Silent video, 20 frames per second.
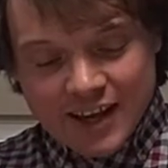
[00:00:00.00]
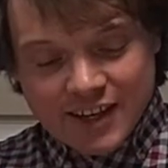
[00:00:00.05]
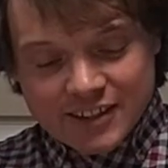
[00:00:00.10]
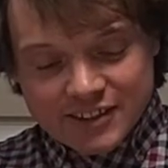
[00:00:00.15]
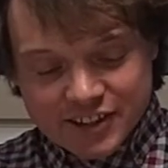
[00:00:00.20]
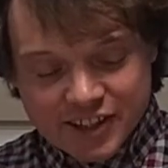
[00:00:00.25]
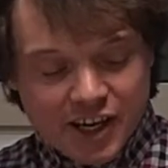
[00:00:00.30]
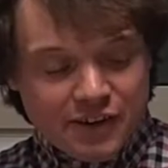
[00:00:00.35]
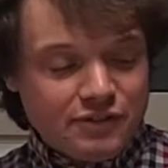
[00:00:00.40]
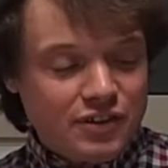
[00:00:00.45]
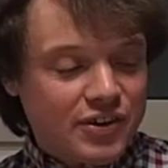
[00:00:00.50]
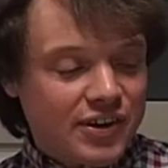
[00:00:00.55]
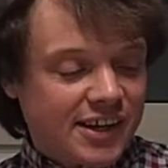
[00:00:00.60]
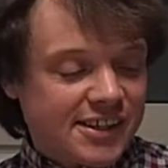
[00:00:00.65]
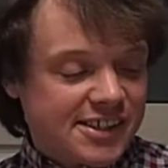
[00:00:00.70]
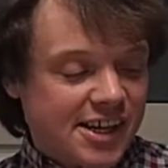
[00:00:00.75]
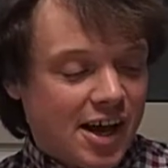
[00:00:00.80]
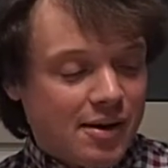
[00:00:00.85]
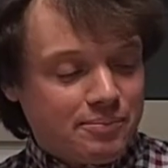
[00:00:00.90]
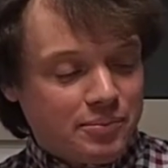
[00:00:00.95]
To give you an
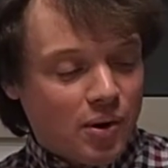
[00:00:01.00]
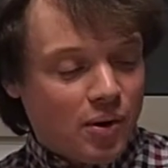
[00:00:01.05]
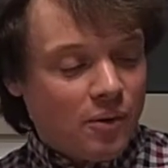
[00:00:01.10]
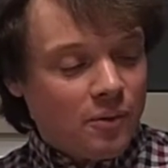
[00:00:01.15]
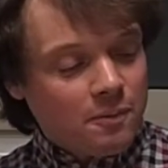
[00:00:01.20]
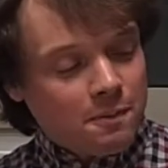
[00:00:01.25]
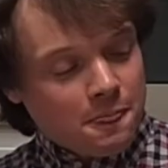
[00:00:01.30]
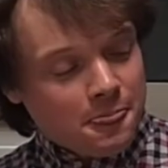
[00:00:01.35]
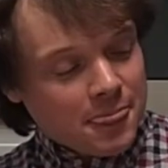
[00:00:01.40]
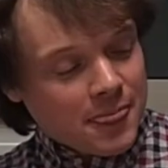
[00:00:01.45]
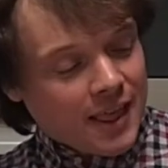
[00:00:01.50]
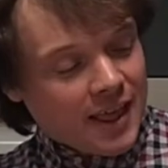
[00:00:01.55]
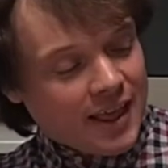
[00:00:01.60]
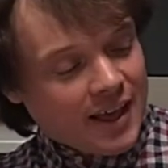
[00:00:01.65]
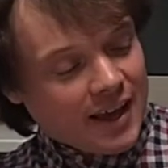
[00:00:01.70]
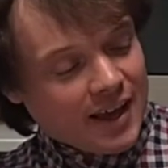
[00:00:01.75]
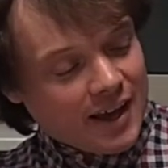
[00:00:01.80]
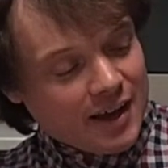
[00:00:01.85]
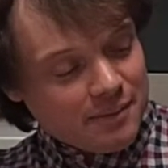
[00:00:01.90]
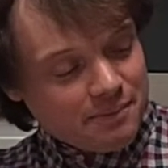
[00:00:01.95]
example,
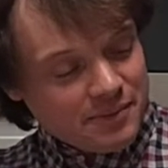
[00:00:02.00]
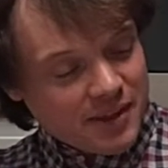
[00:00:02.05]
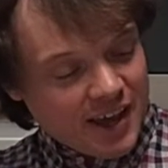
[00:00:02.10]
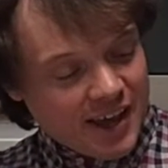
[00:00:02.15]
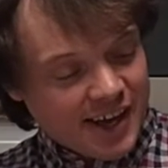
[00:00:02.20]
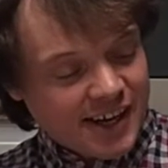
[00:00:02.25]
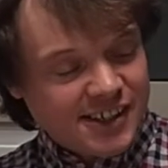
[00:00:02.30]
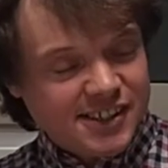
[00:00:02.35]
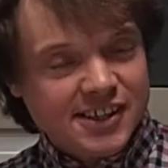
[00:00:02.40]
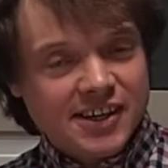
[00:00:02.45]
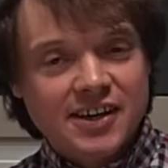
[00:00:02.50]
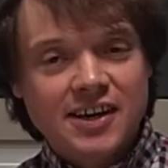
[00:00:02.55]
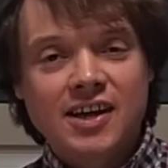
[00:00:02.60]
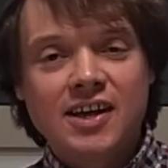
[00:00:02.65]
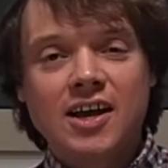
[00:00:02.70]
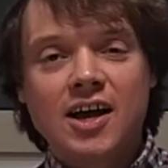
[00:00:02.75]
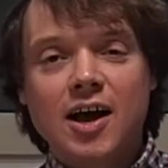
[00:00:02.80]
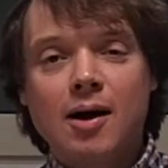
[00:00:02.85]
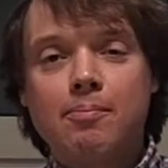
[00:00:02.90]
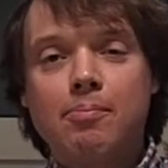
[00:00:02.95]
here's a
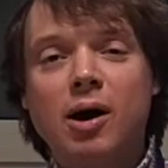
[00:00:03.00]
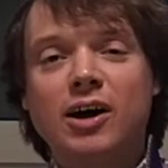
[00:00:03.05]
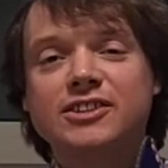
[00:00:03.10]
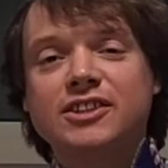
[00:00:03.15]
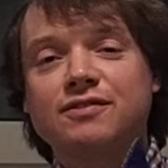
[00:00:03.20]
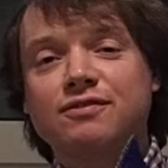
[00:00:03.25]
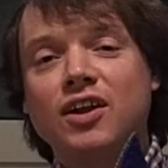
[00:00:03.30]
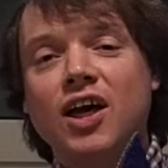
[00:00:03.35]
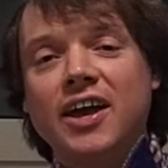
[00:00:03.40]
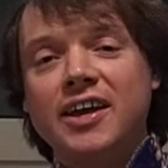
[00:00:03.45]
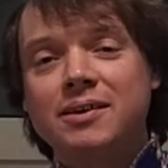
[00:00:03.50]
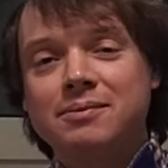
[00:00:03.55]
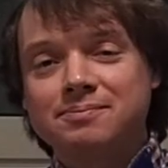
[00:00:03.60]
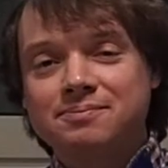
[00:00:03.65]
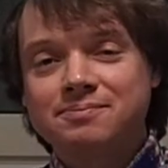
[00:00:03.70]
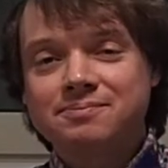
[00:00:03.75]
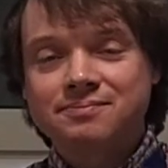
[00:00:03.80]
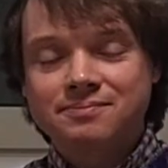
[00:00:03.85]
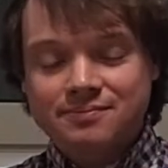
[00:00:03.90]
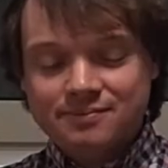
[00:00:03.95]
butterfly.
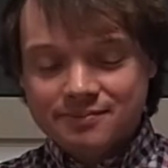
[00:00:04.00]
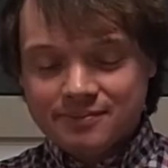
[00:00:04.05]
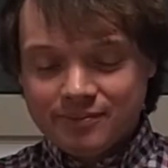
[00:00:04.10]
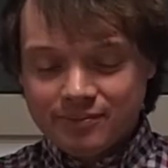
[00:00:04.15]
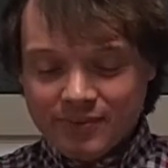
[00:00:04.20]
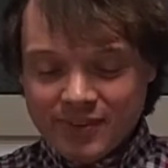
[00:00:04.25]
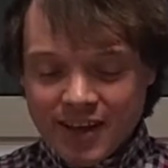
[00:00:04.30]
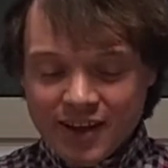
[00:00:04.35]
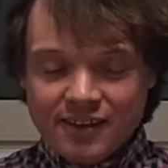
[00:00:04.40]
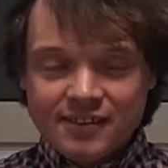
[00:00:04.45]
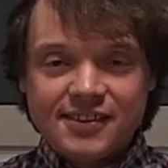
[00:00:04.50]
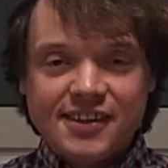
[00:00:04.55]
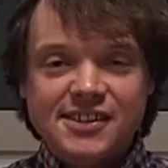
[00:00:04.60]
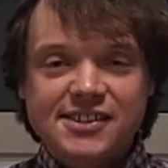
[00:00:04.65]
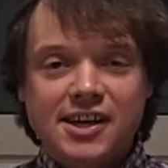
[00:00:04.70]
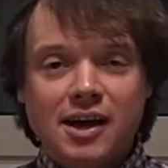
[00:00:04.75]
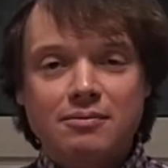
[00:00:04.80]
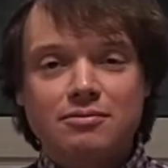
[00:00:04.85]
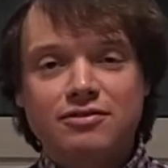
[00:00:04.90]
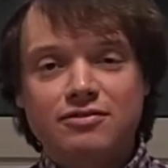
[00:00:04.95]
This
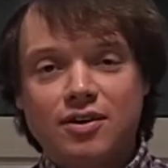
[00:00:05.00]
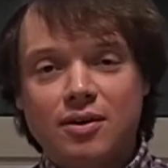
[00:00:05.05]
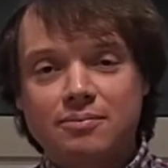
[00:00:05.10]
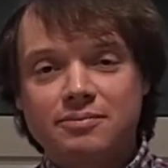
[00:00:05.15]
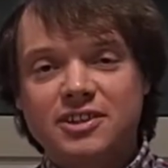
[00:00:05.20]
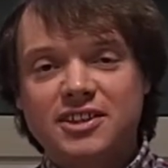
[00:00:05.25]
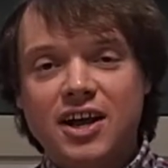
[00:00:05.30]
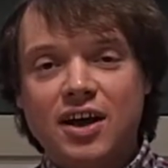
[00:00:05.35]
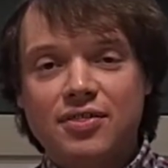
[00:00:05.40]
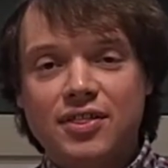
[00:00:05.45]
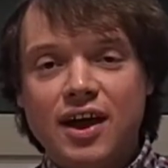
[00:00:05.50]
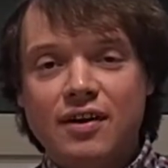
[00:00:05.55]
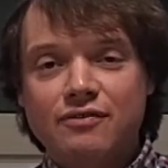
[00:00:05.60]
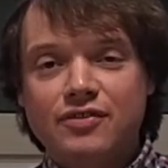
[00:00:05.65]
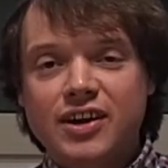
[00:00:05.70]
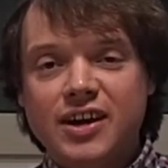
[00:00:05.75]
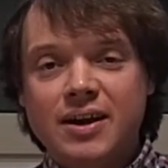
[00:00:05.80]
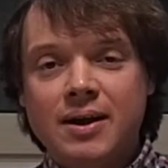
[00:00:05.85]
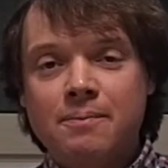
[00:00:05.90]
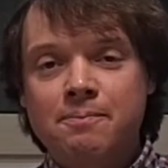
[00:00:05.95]
comes from South
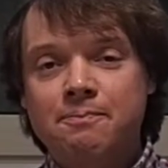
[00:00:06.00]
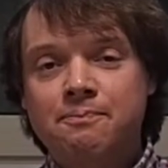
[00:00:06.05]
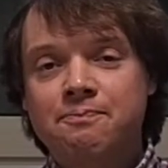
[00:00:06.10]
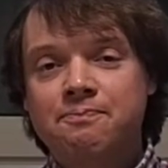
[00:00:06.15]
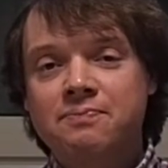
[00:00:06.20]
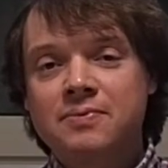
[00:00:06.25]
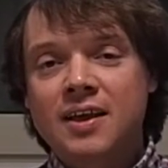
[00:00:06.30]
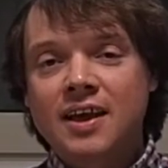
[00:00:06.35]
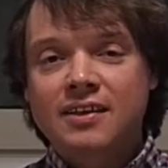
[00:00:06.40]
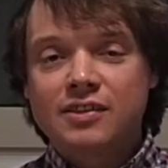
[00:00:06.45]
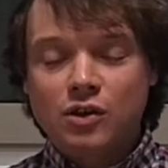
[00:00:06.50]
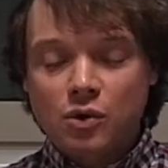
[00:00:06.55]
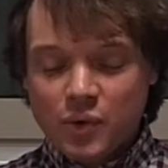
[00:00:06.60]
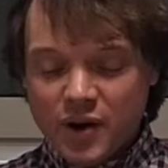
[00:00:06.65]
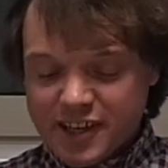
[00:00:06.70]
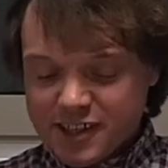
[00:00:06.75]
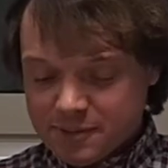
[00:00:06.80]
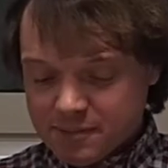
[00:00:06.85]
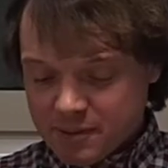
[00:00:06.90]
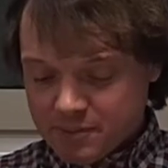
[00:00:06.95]
Africa. The way
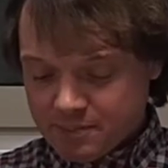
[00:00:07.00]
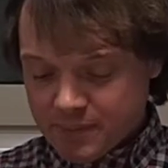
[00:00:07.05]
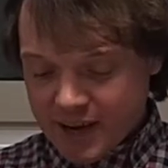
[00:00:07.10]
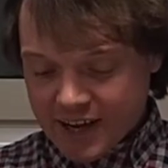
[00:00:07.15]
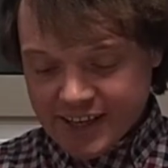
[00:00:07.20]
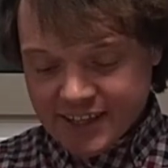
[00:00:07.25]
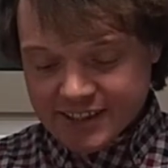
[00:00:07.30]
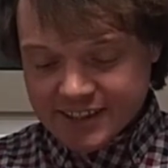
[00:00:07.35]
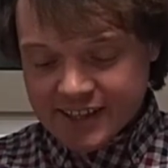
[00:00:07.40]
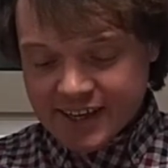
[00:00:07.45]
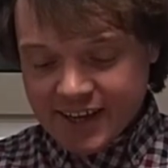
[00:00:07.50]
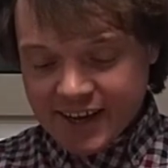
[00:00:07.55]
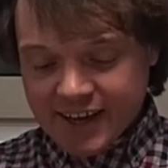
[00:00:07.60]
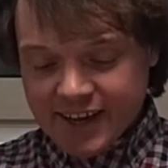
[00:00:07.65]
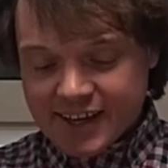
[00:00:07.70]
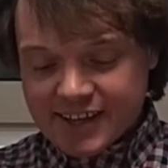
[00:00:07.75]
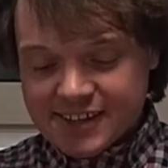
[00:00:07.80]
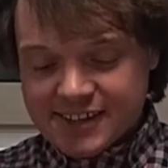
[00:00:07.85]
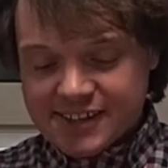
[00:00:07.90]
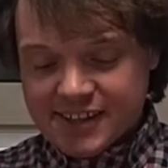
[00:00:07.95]
it's been made
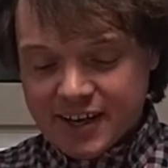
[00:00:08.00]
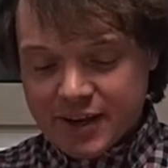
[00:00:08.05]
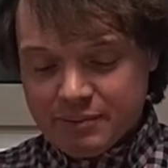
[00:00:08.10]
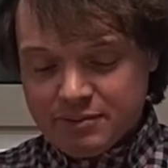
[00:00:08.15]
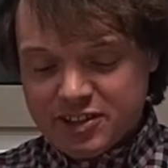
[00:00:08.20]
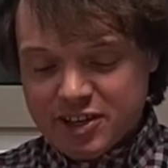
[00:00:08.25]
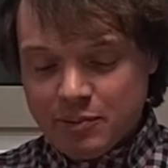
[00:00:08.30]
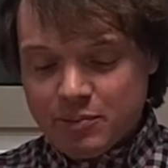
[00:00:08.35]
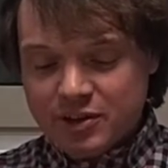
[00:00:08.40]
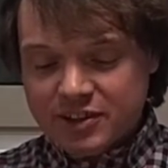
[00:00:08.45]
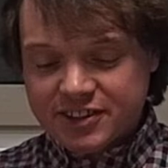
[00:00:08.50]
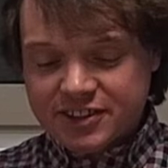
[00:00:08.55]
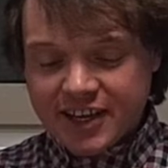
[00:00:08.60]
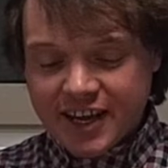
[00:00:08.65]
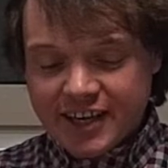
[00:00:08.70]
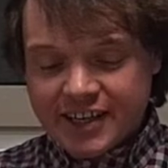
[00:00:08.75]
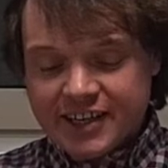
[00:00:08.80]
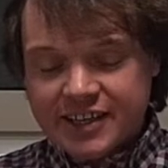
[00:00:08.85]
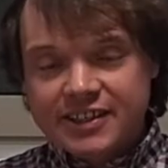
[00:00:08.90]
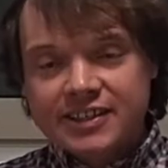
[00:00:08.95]
is someone's
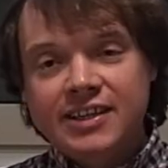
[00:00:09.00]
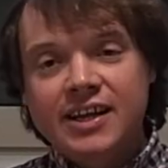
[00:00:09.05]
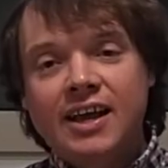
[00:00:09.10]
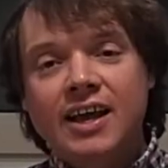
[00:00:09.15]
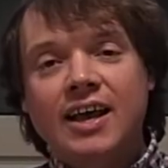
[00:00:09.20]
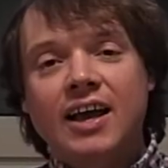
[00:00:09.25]
taken